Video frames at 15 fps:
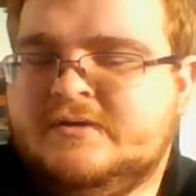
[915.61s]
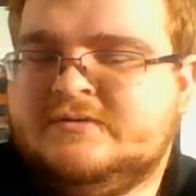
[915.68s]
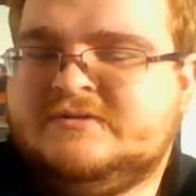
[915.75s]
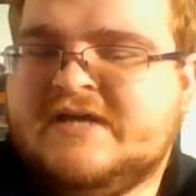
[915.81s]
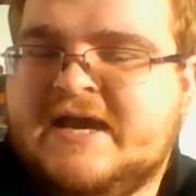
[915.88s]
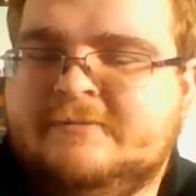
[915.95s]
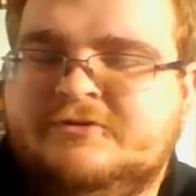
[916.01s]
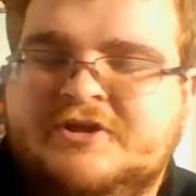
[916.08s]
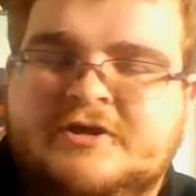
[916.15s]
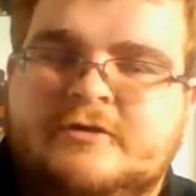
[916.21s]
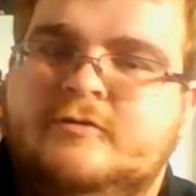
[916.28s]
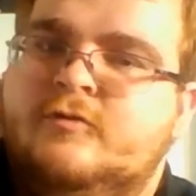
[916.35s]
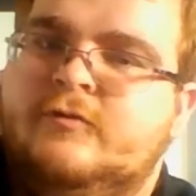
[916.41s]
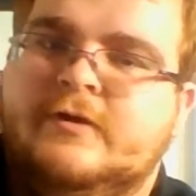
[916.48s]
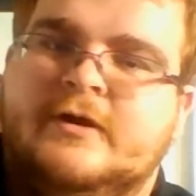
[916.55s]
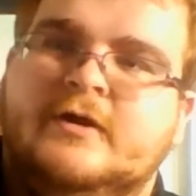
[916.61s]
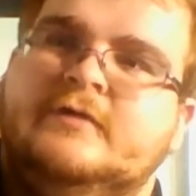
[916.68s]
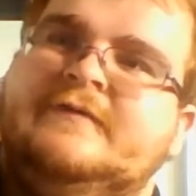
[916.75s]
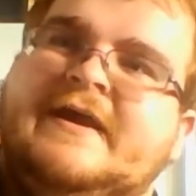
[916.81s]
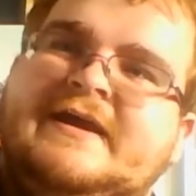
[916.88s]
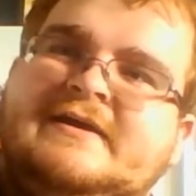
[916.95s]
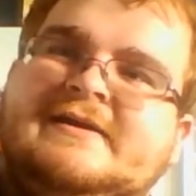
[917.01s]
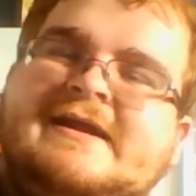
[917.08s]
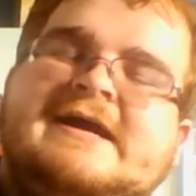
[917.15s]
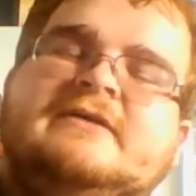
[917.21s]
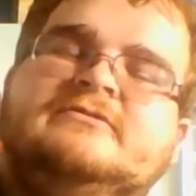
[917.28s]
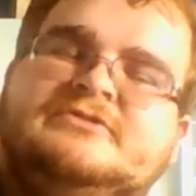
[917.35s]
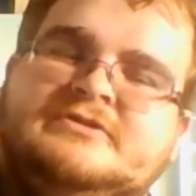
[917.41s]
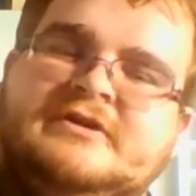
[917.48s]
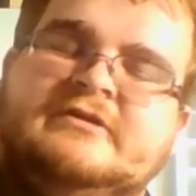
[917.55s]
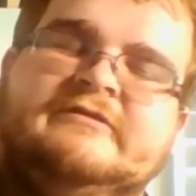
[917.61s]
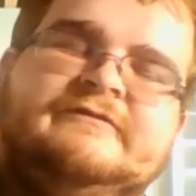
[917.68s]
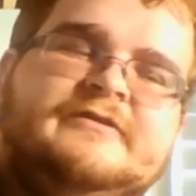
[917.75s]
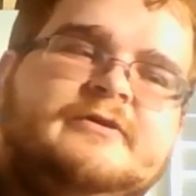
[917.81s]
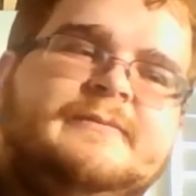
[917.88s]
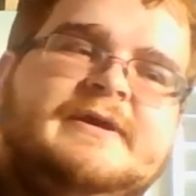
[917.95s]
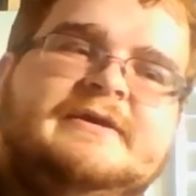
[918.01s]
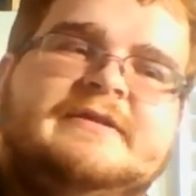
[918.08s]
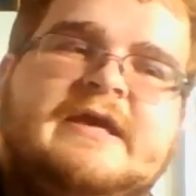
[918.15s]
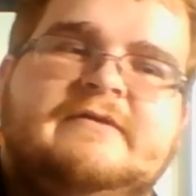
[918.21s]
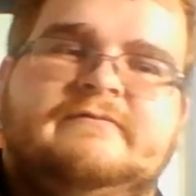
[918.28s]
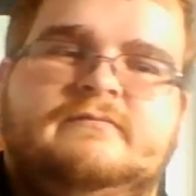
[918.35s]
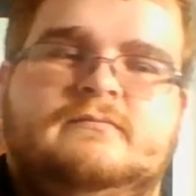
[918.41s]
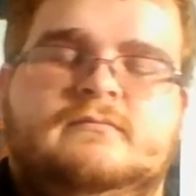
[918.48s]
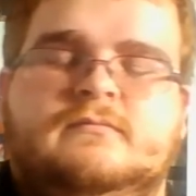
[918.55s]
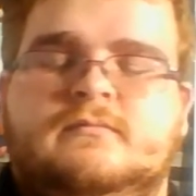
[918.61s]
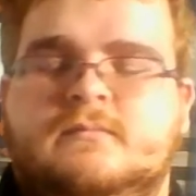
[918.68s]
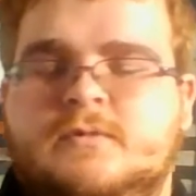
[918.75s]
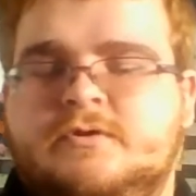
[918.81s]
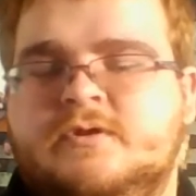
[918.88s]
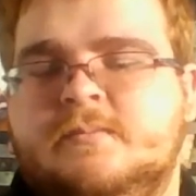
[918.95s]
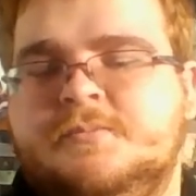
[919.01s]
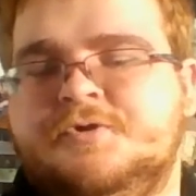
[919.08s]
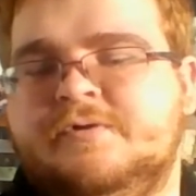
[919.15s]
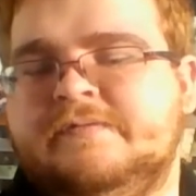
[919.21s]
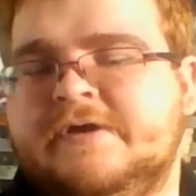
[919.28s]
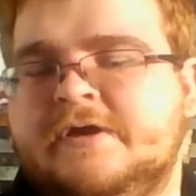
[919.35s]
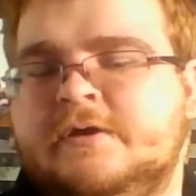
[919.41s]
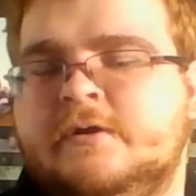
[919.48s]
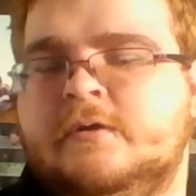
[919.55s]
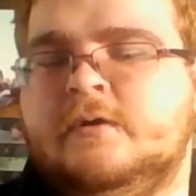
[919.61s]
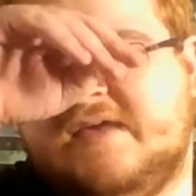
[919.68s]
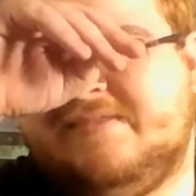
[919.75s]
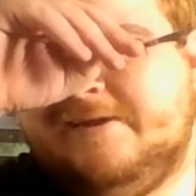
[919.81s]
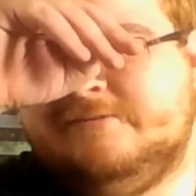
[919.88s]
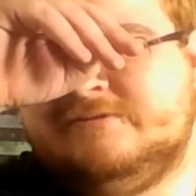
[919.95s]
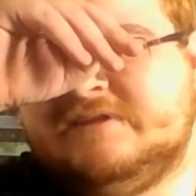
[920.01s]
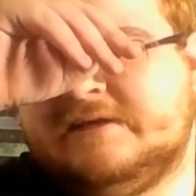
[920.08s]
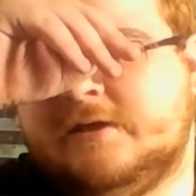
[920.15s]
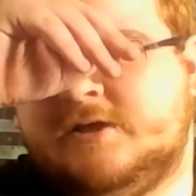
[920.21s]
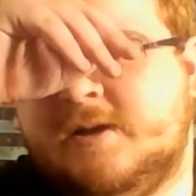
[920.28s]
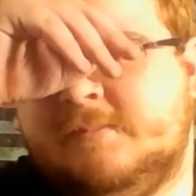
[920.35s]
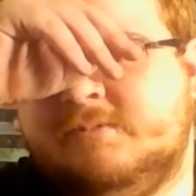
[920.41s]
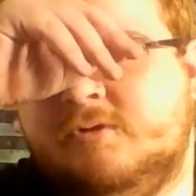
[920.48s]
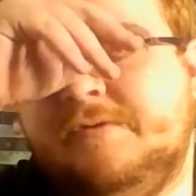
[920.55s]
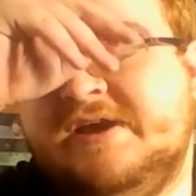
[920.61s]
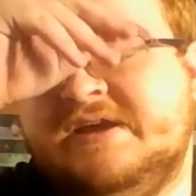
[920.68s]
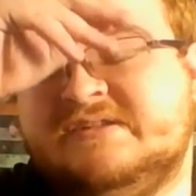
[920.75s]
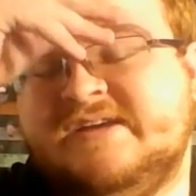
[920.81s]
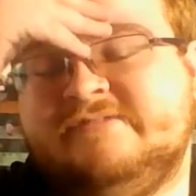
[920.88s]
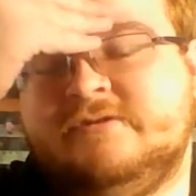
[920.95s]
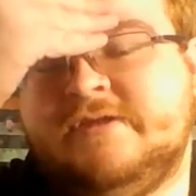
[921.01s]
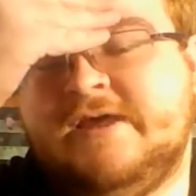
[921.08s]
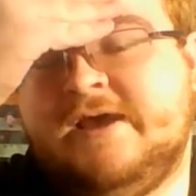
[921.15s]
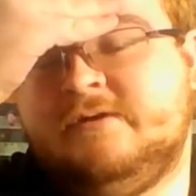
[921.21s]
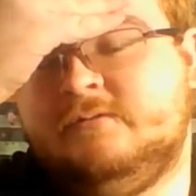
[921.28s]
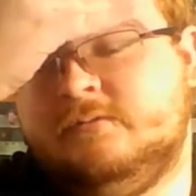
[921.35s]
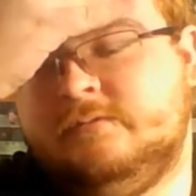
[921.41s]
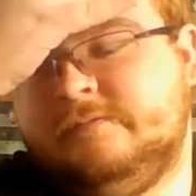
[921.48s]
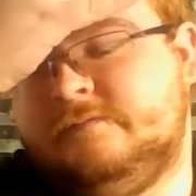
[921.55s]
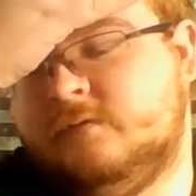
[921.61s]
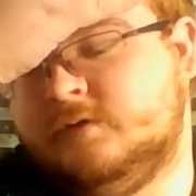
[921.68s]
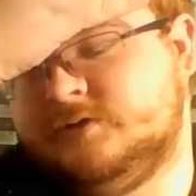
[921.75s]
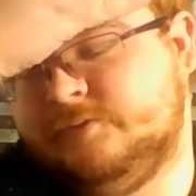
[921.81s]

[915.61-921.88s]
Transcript: type deal where they announced they're filming the movie. I think it was like a couple of weeks after that Force